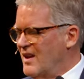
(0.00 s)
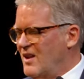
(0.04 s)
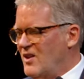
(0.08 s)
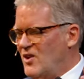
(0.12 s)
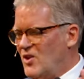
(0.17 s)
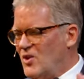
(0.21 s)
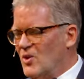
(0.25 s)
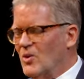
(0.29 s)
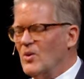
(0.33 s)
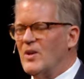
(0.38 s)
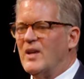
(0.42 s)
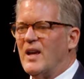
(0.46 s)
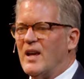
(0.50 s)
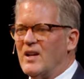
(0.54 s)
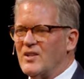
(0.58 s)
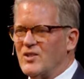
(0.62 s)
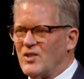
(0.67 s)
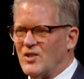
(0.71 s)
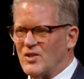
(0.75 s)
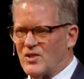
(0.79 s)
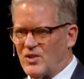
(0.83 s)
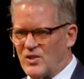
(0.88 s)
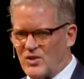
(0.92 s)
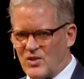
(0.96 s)
Your
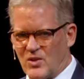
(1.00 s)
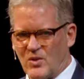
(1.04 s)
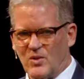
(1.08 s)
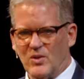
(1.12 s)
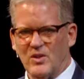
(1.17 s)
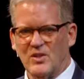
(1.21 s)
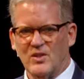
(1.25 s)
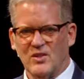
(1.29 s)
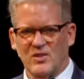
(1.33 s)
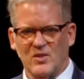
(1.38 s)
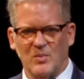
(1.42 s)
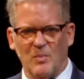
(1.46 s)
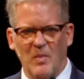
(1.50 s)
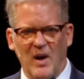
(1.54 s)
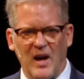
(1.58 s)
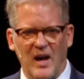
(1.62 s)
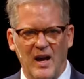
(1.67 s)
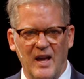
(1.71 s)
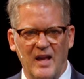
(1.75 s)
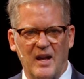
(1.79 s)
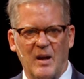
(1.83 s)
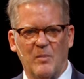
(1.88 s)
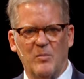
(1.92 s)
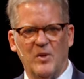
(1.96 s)
guess is as good as
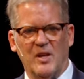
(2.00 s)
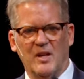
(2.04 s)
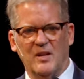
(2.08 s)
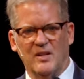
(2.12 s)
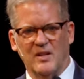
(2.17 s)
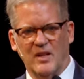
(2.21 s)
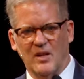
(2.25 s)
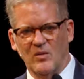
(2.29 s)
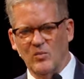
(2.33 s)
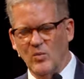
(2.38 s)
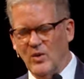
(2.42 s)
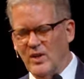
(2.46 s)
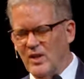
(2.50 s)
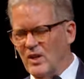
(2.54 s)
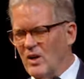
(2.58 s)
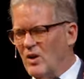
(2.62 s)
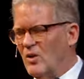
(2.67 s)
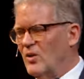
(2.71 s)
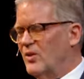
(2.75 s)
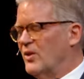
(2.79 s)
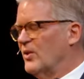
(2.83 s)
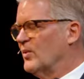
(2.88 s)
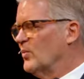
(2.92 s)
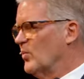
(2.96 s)
mine. I mean, again, we
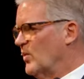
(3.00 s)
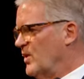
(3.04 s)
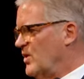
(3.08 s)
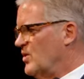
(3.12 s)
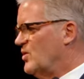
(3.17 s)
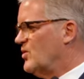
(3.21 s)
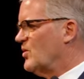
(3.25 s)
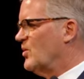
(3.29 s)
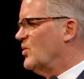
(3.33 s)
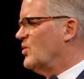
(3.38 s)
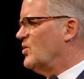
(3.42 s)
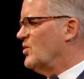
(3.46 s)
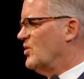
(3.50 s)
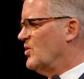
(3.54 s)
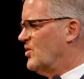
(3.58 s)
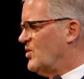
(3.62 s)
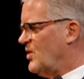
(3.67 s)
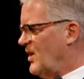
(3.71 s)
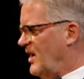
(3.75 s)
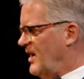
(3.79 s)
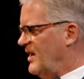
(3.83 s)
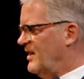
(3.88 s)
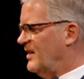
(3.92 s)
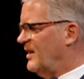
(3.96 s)
know that research is
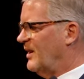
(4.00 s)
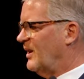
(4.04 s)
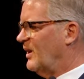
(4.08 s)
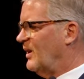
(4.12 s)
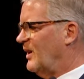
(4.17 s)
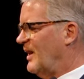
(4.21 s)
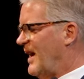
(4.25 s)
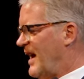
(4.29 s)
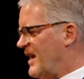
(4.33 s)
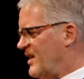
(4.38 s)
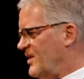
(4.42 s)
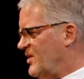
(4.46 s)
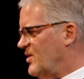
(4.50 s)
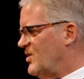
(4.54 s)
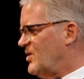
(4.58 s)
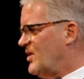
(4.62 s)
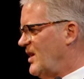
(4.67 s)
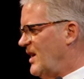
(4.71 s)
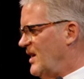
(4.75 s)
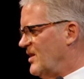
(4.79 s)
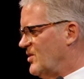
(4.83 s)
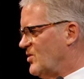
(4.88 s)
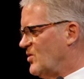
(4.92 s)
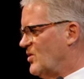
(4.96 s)
saying that a lot of
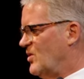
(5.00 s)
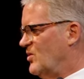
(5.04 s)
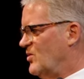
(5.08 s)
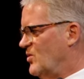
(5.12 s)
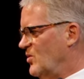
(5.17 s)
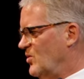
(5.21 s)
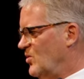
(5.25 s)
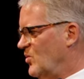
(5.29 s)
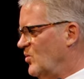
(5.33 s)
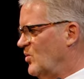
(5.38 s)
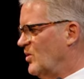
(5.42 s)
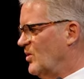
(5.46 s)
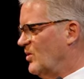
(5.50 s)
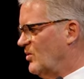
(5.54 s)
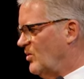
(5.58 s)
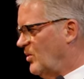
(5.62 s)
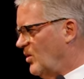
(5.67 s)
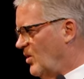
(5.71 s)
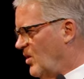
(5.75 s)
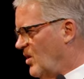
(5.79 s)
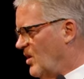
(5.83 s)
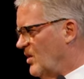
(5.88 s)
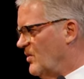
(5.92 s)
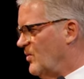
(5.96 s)
this has to do with
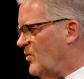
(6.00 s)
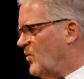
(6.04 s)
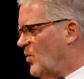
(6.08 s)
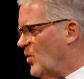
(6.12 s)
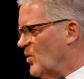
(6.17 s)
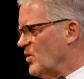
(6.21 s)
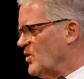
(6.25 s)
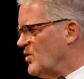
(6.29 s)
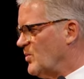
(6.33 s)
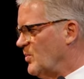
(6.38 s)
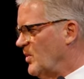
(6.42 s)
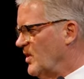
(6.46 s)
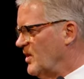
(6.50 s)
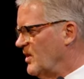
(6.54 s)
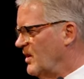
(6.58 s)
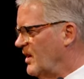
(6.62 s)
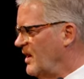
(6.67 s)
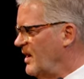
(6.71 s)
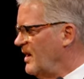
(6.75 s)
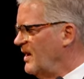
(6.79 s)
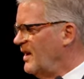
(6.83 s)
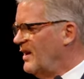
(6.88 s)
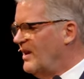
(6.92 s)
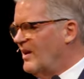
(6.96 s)
law enforcement
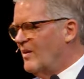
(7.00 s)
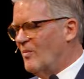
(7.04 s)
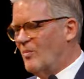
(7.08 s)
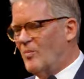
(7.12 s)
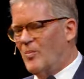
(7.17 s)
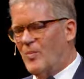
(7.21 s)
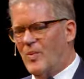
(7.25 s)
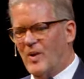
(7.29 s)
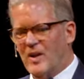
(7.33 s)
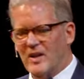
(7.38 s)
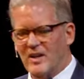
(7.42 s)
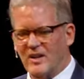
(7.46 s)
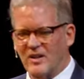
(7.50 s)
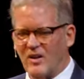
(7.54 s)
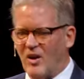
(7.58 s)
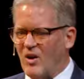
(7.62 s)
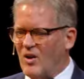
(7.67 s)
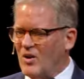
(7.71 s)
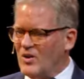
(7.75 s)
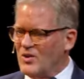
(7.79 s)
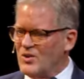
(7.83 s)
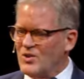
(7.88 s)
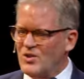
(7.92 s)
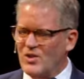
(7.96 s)
but it
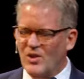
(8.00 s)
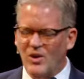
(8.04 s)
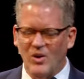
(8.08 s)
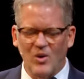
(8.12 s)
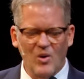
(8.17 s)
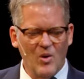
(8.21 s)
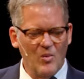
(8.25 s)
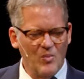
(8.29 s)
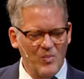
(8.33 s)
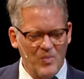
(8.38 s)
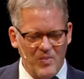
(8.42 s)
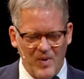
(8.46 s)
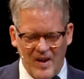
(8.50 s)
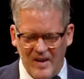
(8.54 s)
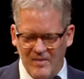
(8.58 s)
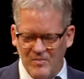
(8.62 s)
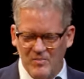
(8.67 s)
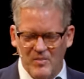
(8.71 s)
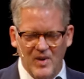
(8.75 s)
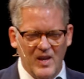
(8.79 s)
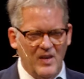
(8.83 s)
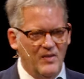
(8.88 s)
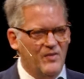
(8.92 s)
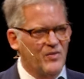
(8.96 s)
also
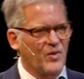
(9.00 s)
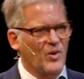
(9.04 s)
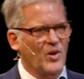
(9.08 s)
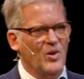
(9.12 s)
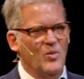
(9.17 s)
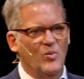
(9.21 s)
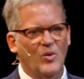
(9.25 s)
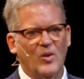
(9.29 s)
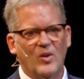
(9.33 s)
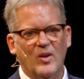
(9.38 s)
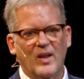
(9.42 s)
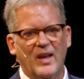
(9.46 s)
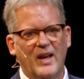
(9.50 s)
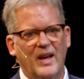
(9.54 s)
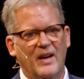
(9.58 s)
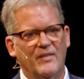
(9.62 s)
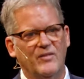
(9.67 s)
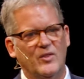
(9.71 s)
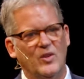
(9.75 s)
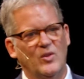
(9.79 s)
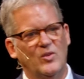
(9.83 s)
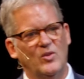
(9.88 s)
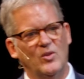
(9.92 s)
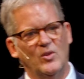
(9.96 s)
may very well
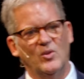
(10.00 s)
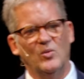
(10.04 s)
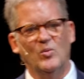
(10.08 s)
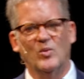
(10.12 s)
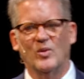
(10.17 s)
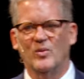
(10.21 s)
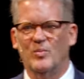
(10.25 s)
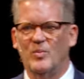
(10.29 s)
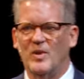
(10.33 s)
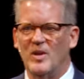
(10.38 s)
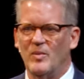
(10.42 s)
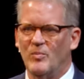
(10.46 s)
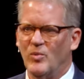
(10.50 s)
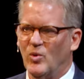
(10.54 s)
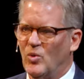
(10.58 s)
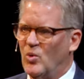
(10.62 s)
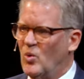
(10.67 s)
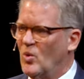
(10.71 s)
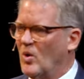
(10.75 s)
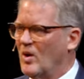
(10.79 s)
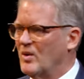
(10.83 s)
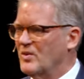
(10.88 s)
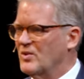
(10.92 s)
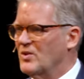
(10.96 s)
have to do with people
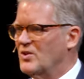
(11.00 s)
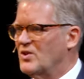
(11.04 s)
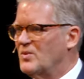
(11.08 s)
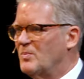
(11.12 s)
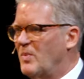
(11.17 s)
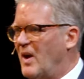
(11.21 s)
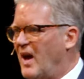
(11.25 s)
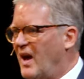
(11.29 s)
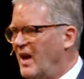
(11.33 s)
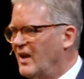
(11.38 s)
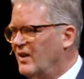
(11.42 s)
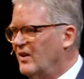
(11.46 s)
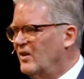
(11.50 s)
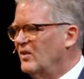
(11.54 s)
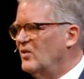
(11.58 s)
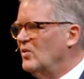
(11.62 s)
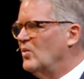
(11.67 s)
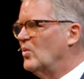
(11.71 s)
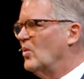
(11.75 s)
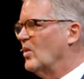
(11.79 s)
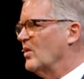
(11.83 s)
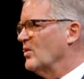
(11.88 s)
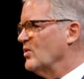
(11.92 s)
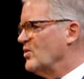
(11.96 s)
who are
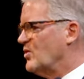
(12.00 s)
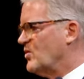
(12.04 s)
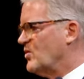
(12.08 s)
despondent, who are